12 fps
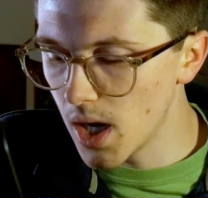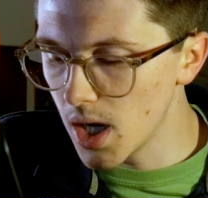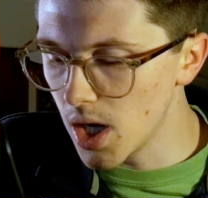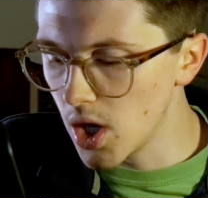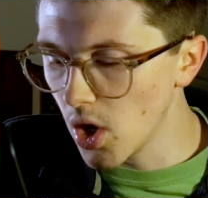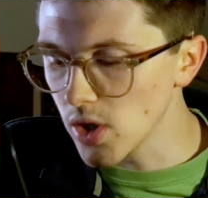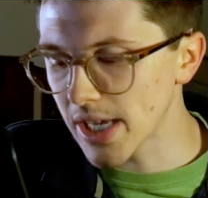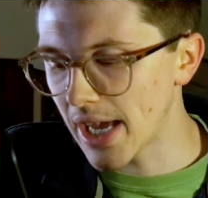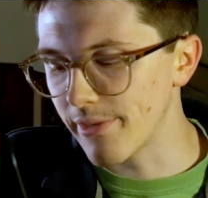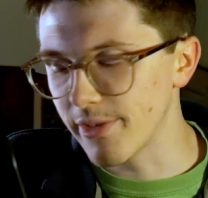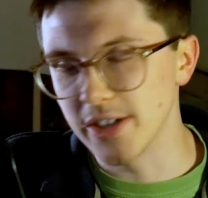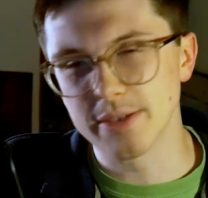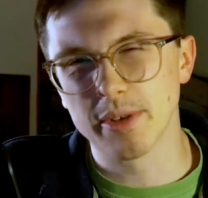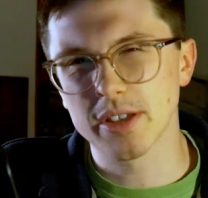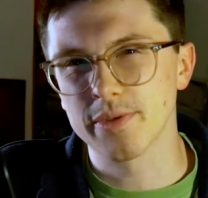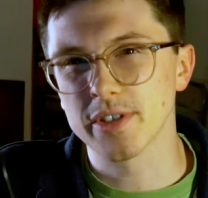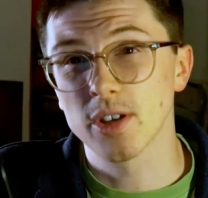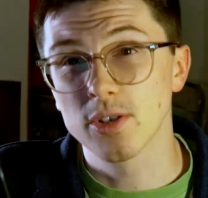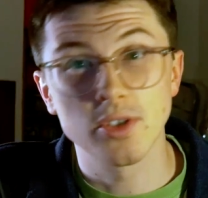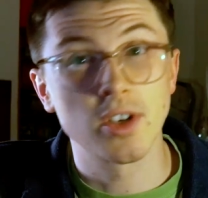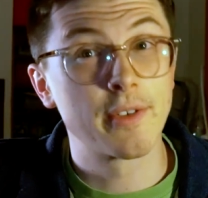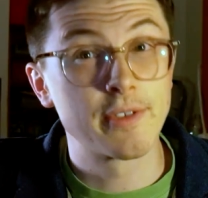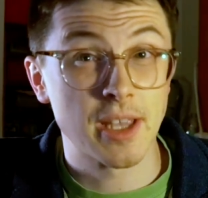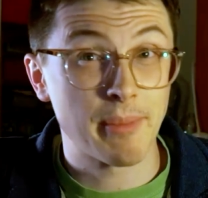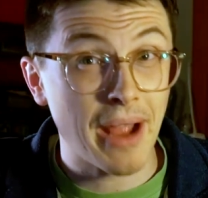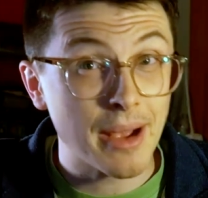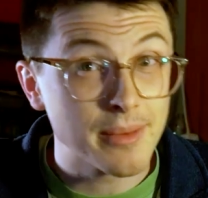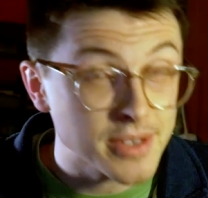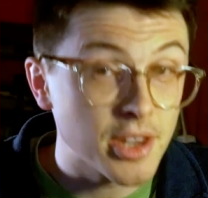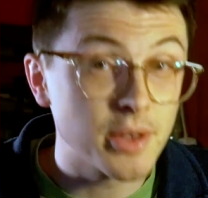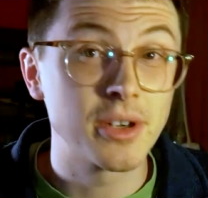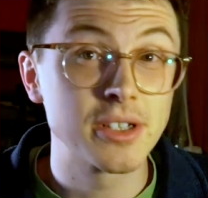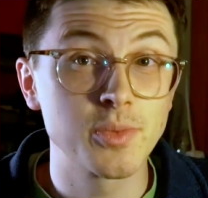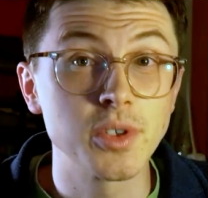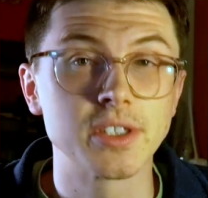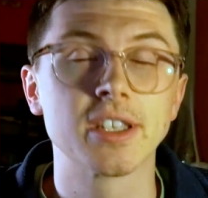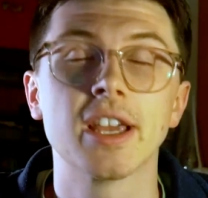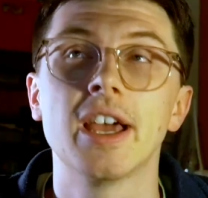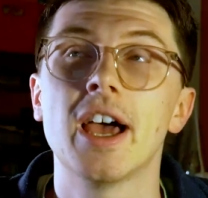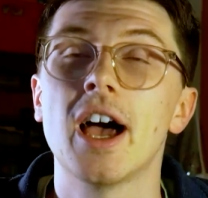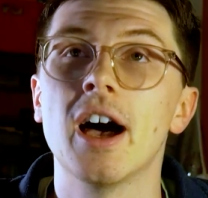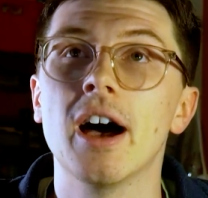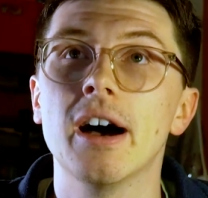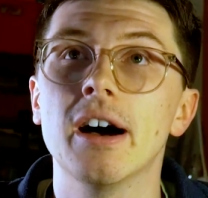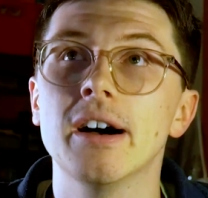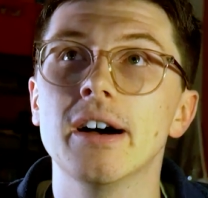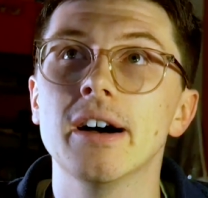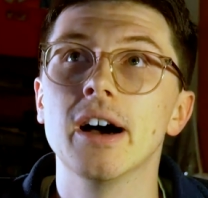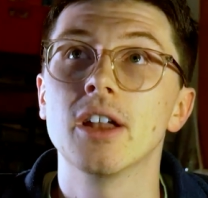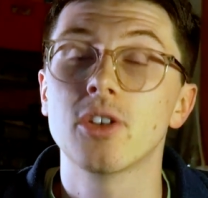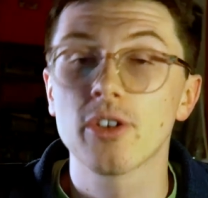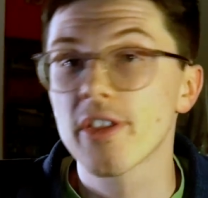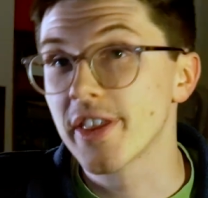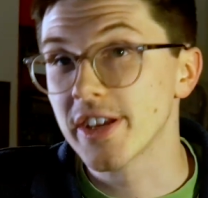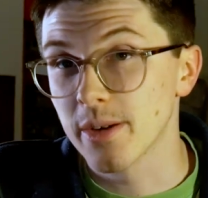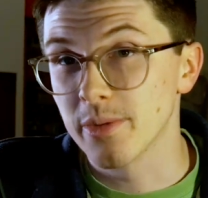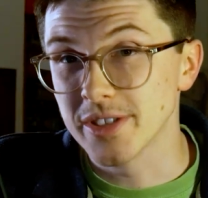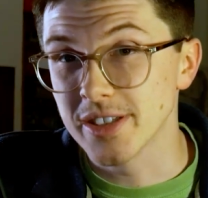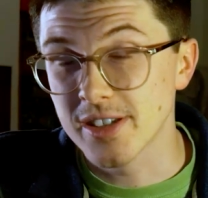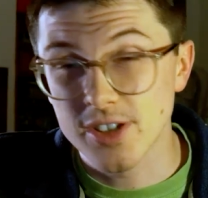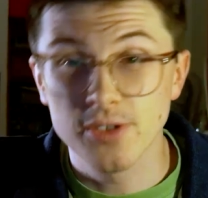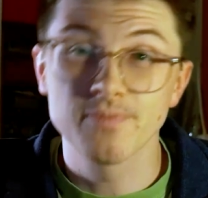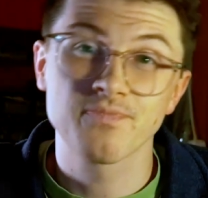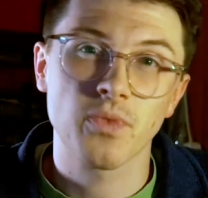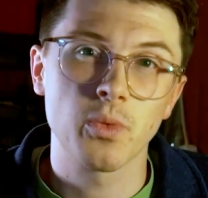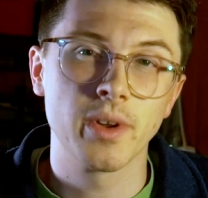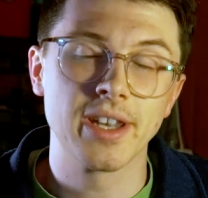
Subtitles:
not having as much of a social life as I perhaps otherwise would. A lot of the things I wanted to do weren't